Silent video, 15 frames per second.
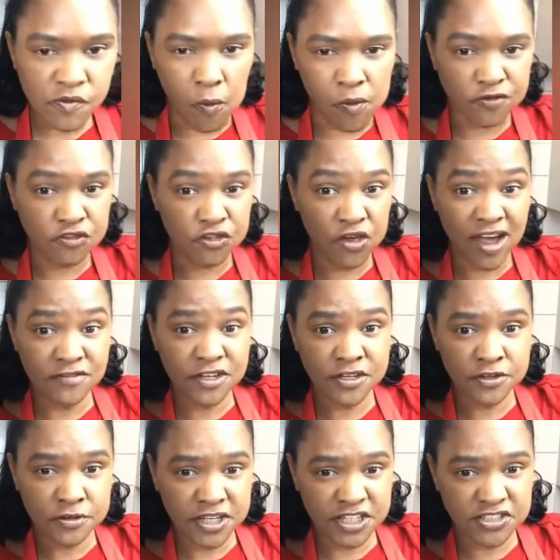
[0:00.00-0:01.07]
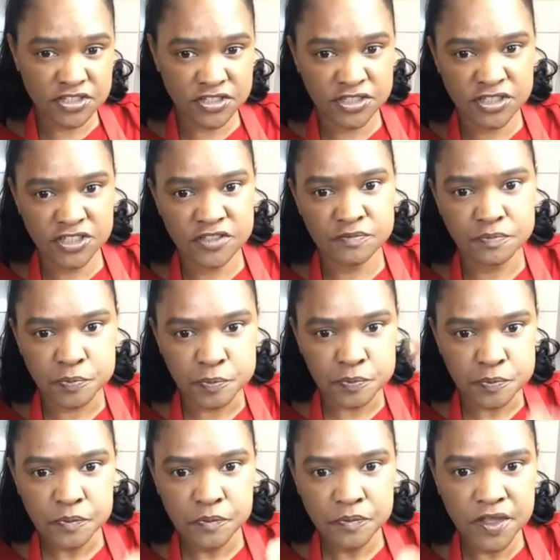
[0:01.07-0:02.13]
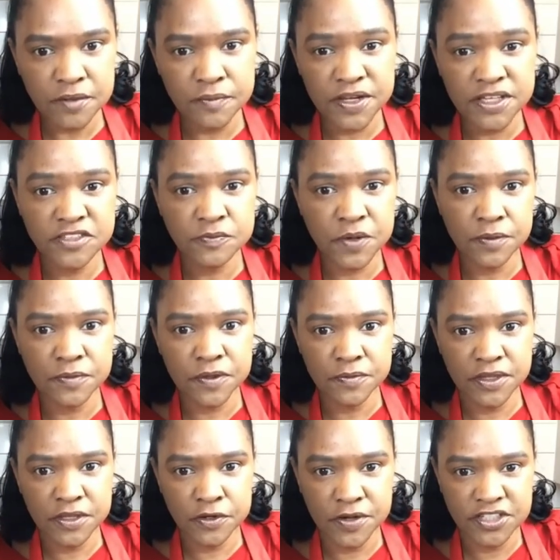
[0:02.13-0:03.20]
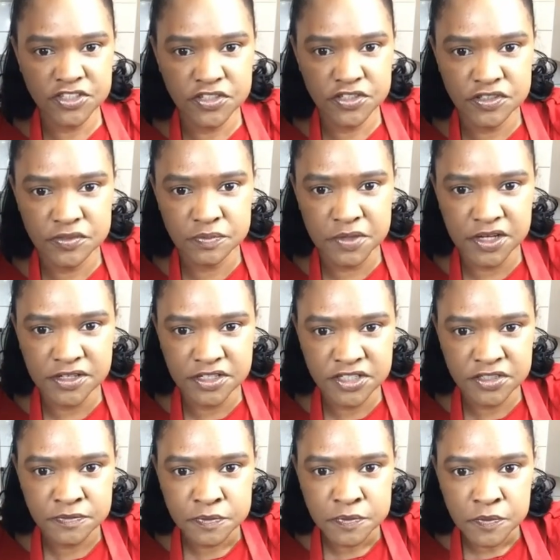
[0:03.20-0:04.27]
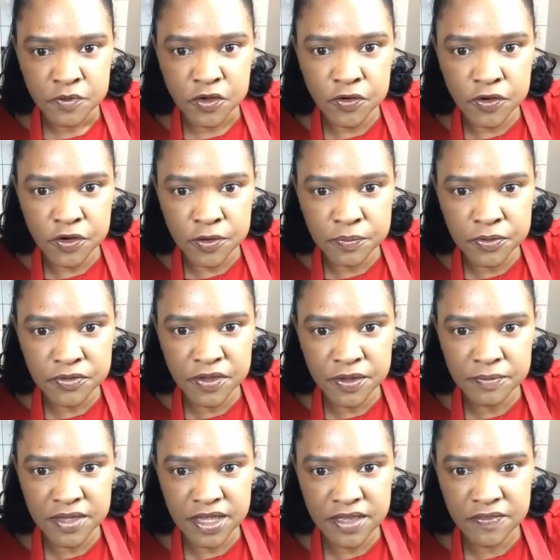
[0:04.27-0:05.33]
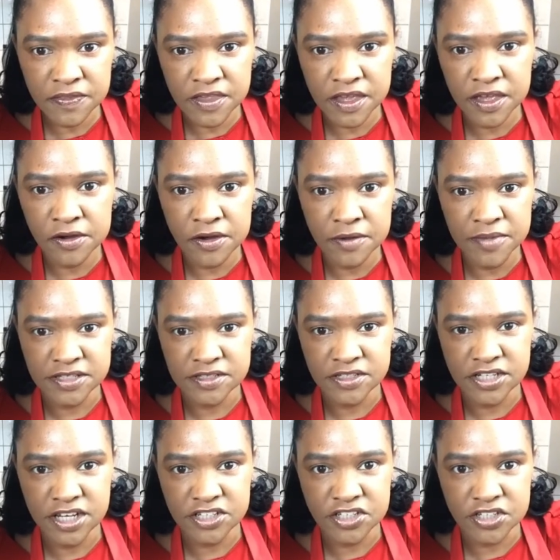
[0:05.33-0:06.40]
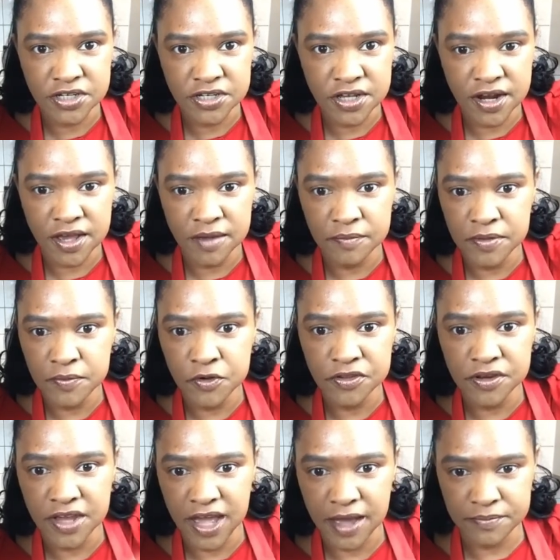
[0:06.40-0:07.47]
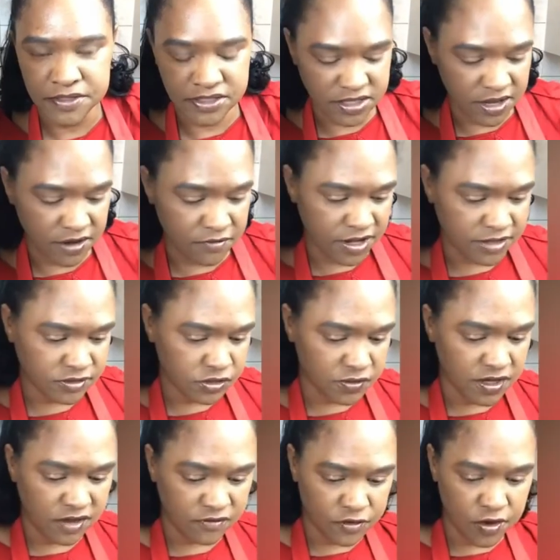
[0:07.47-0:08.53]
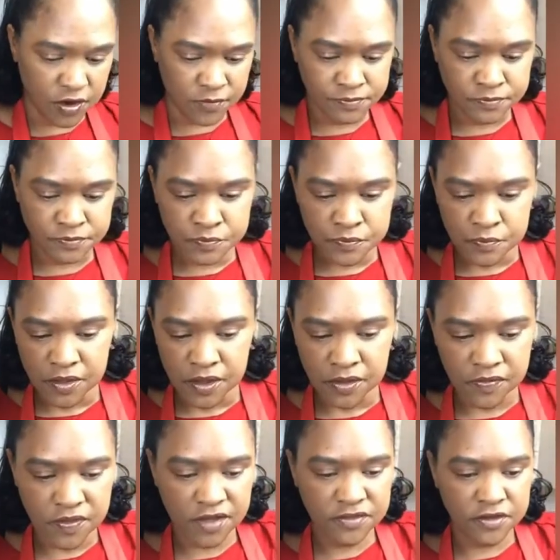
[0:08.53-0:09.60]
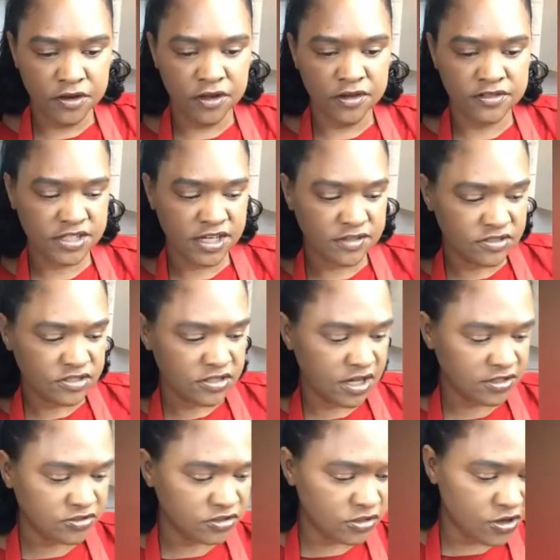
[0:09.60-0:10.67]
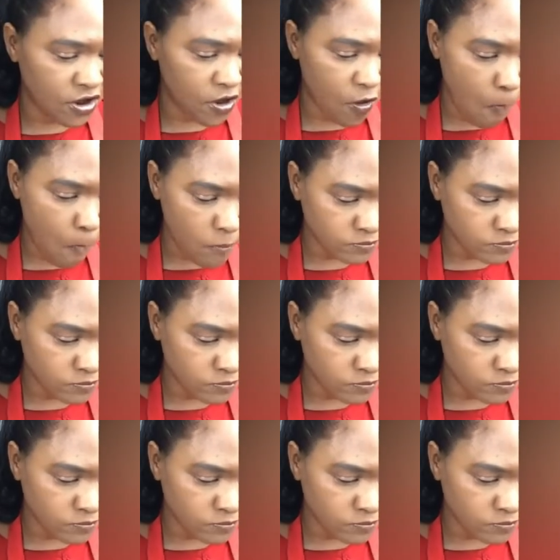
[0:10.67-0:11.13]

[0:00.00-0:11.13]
If you have any questions, please pop them in the questions box or put them in the comment section, and I'll be more than happy to get round to it. I've got another lockdown snack to go.